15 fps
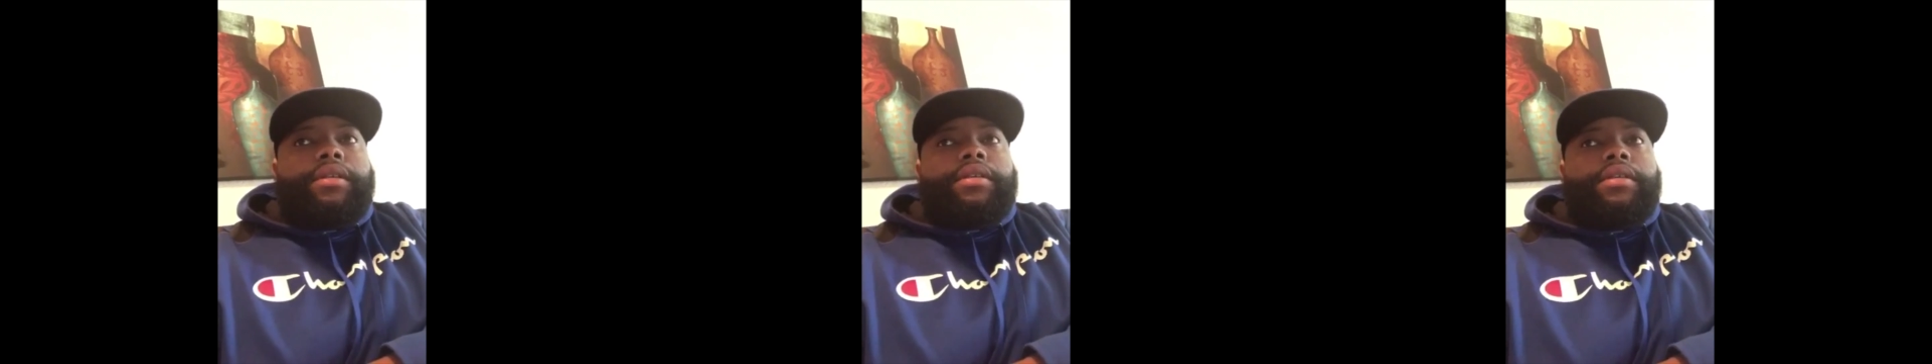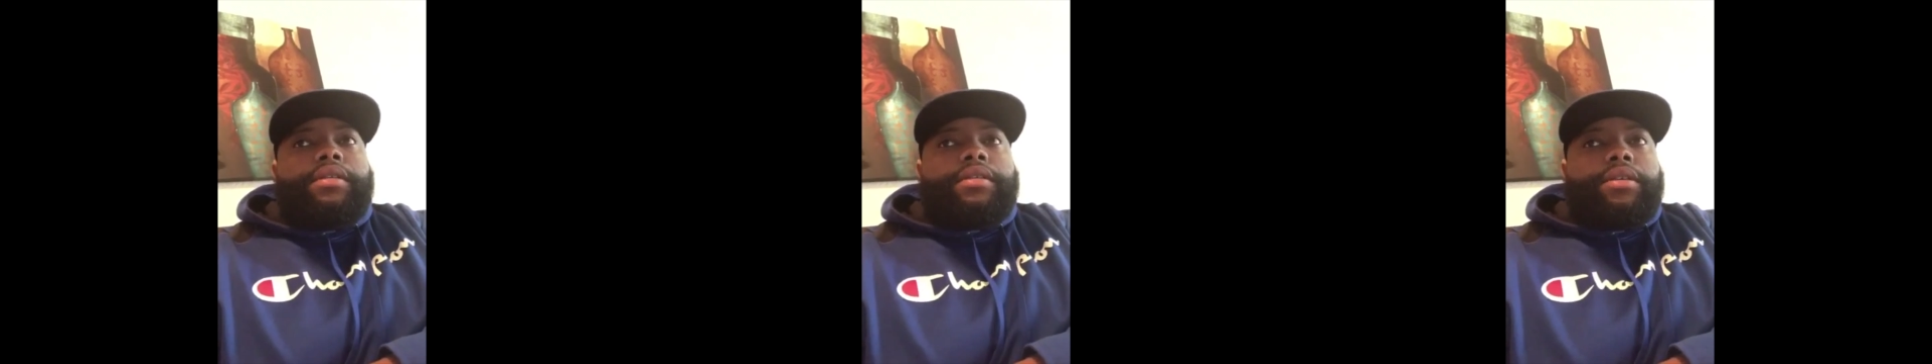
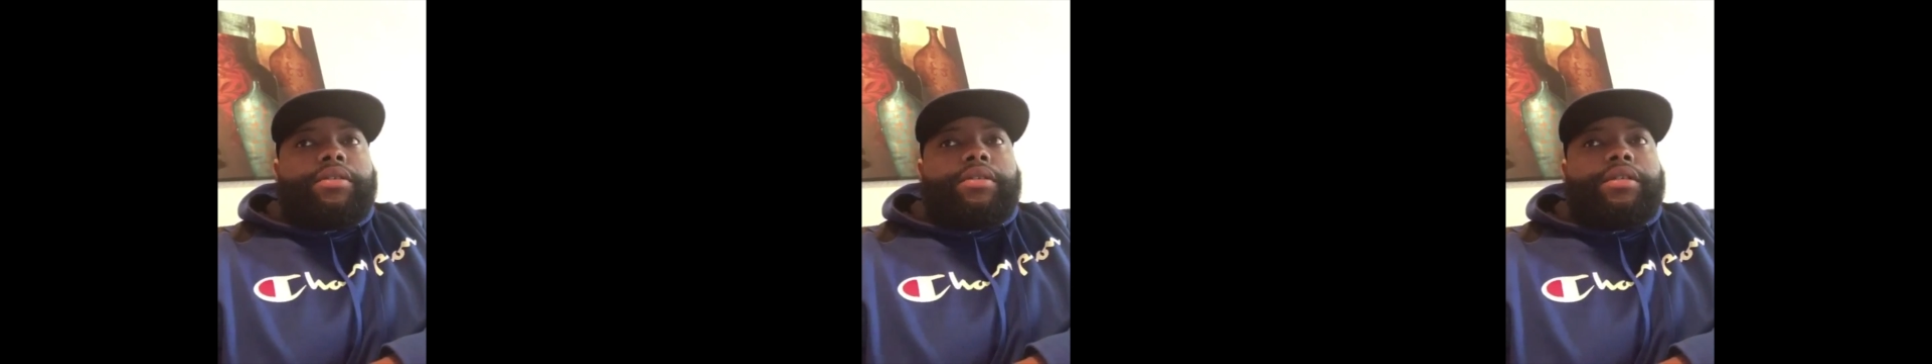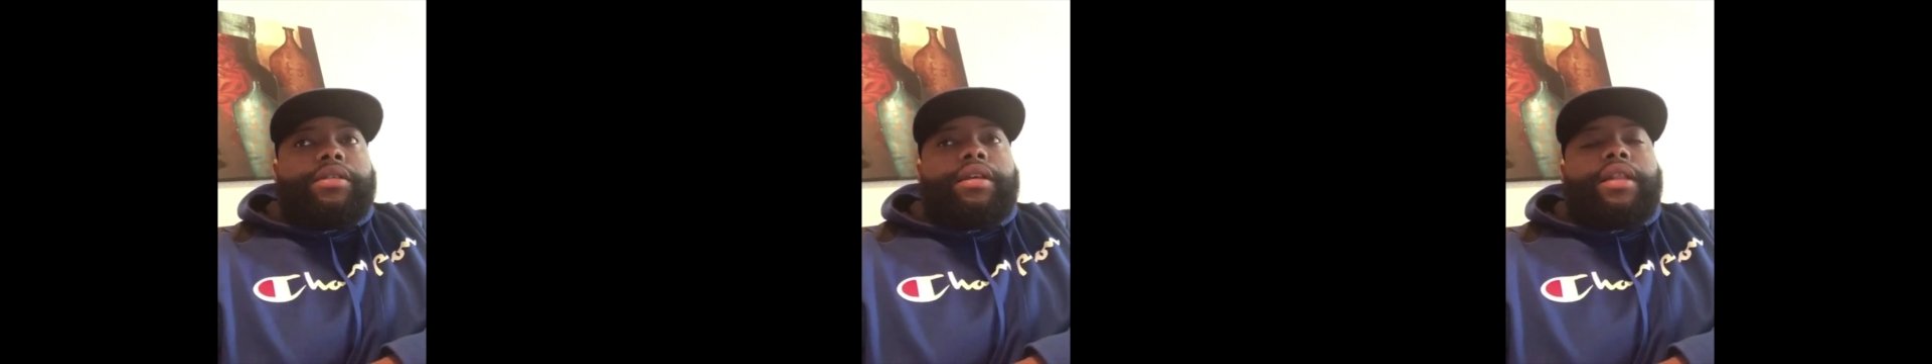So
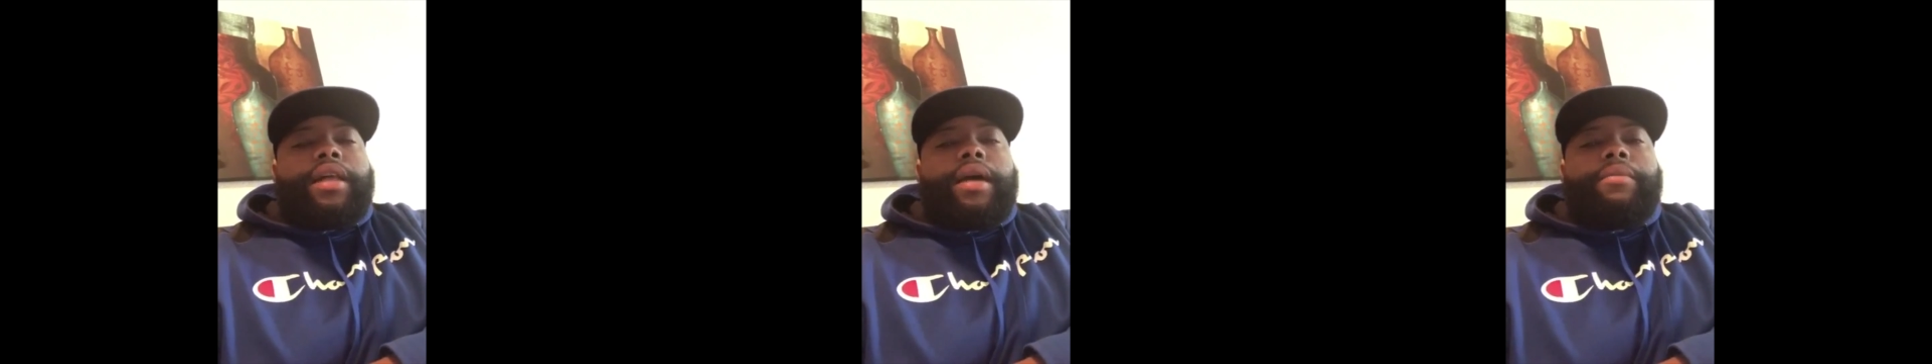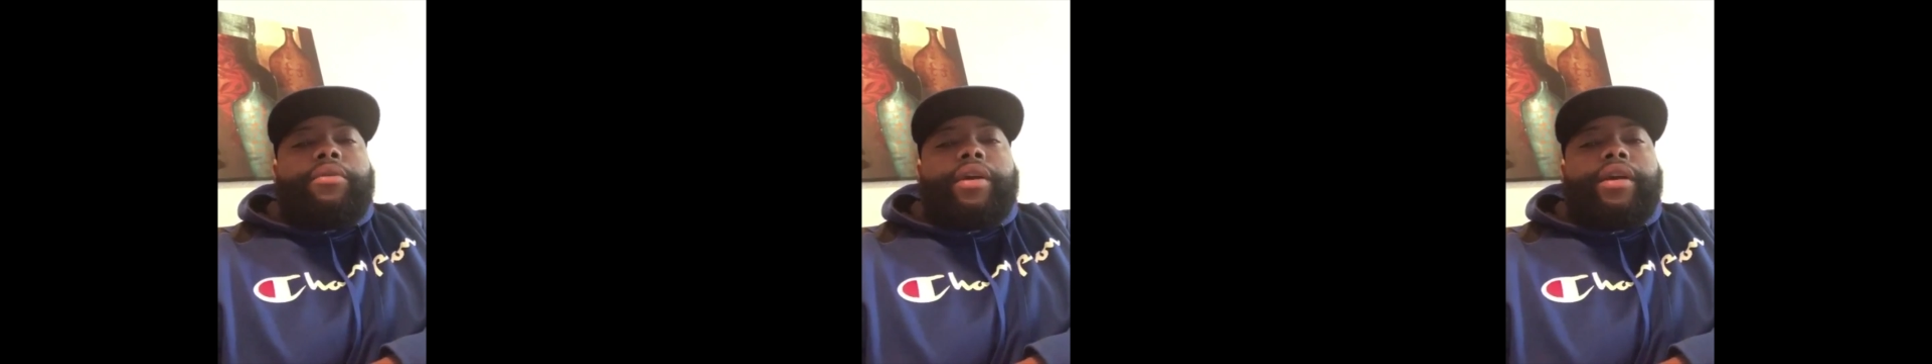just
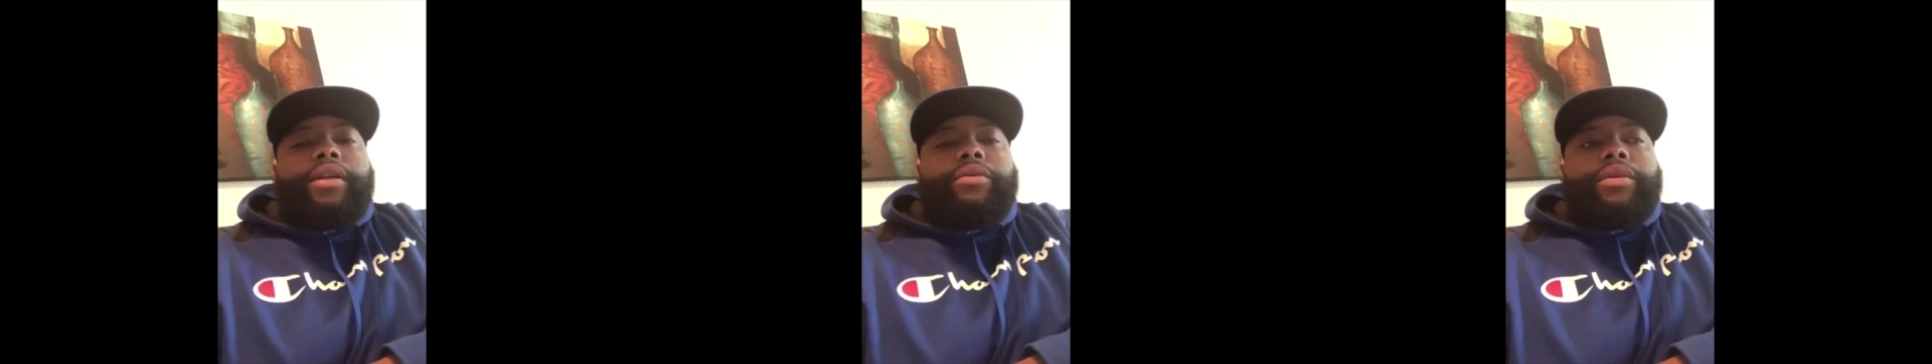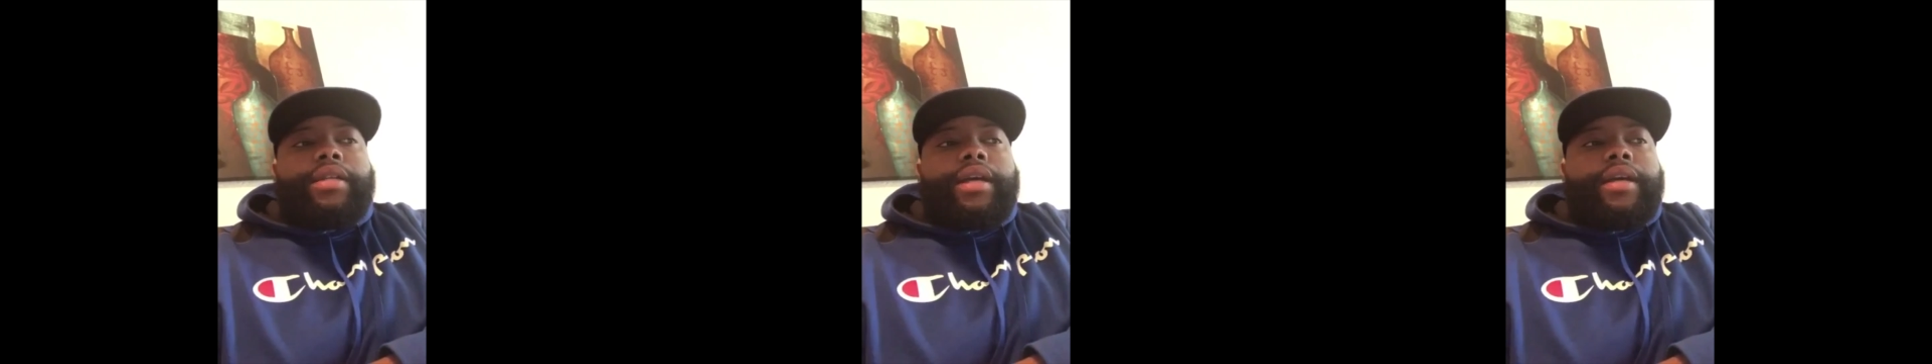collaborating
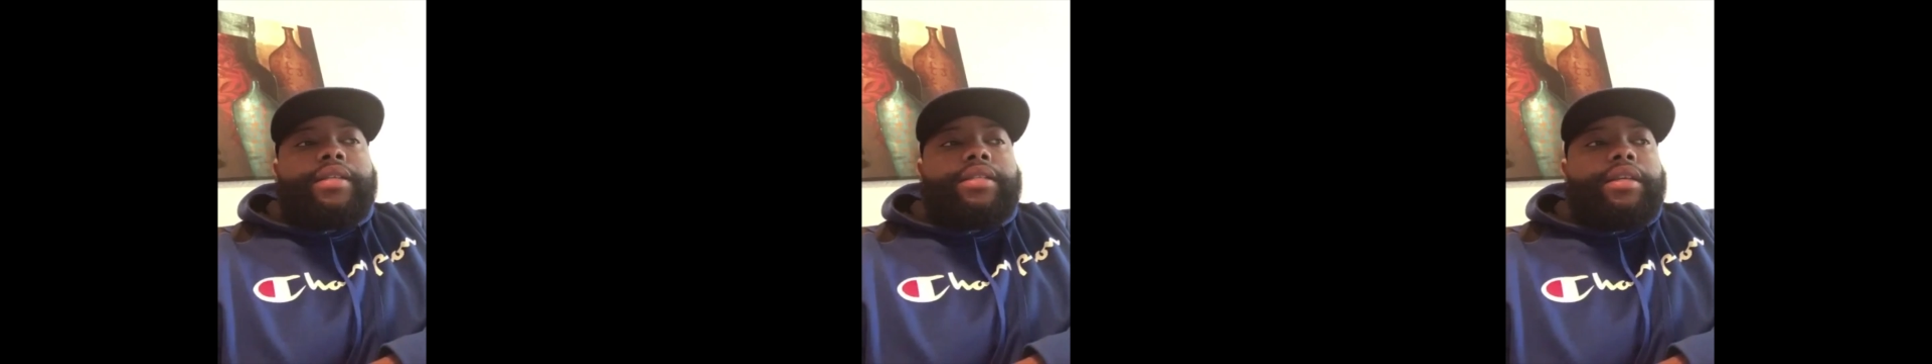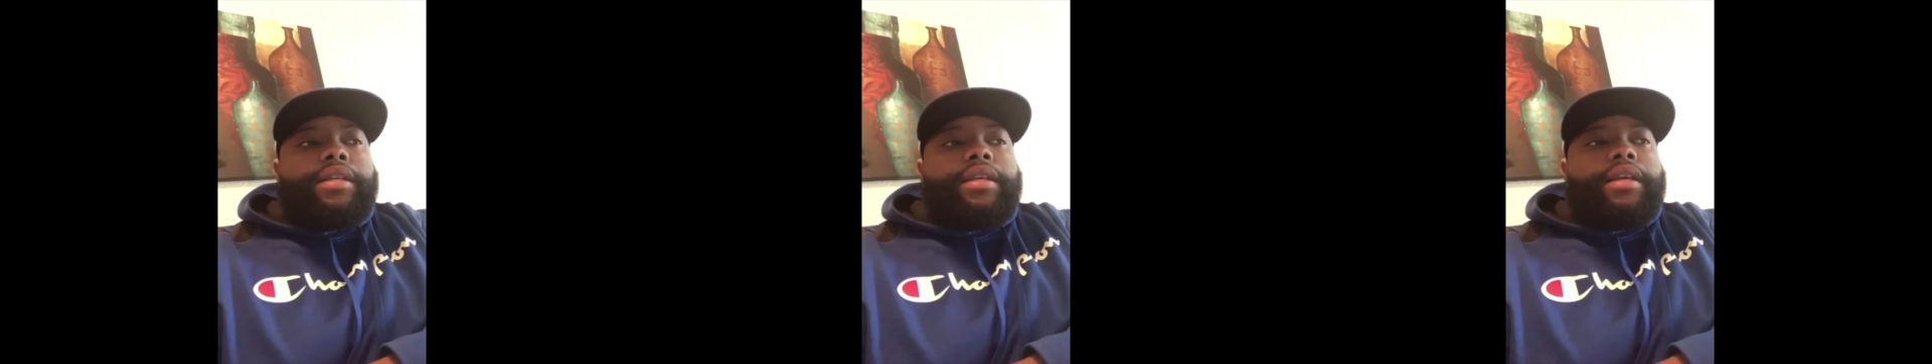with
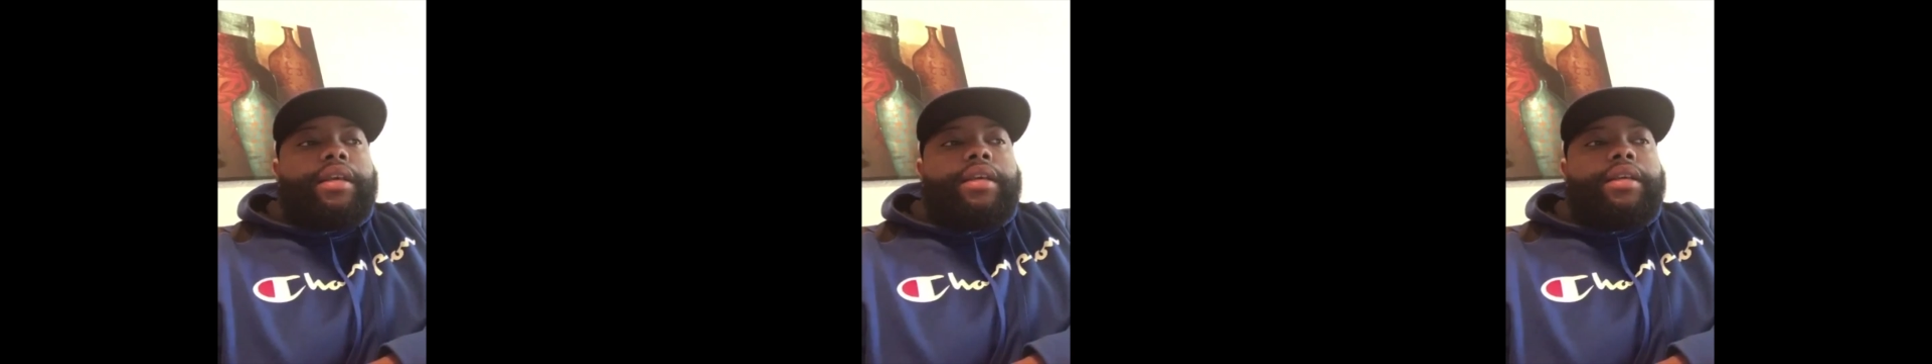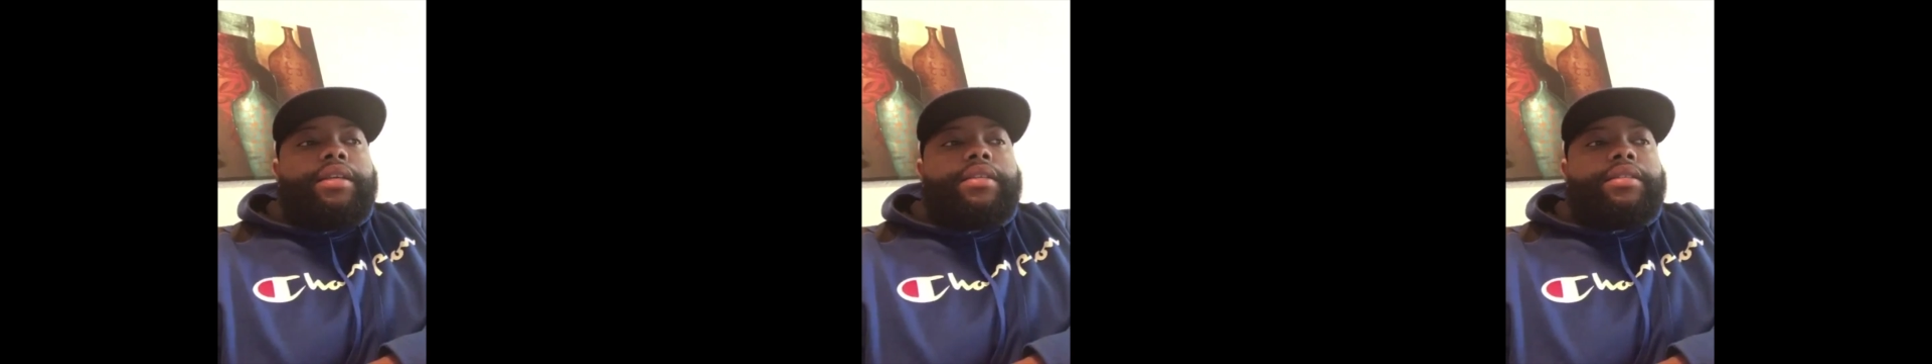19
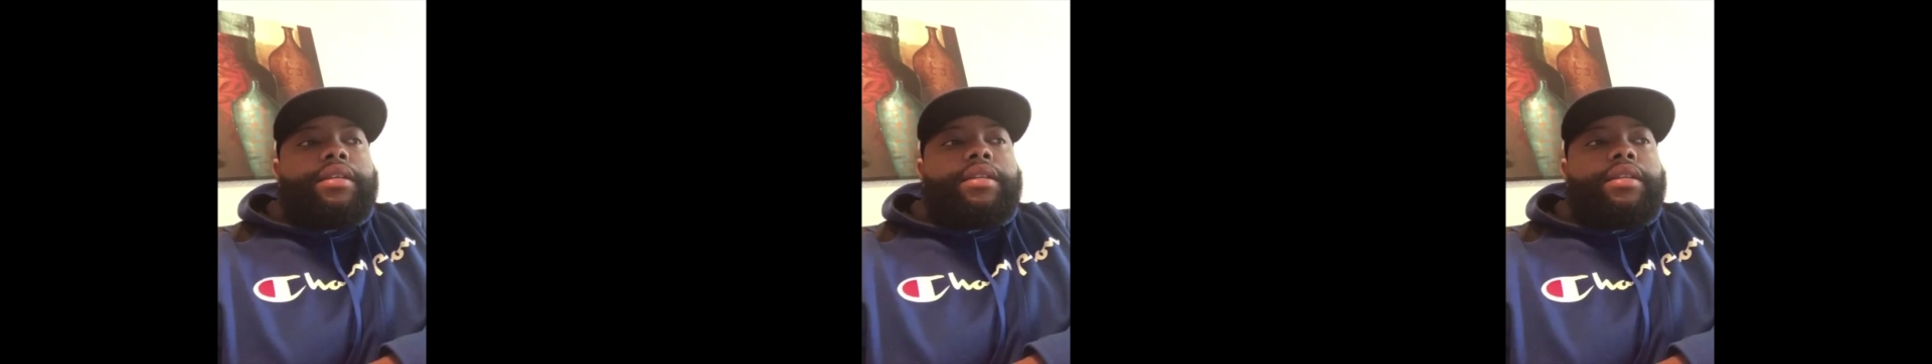Keys,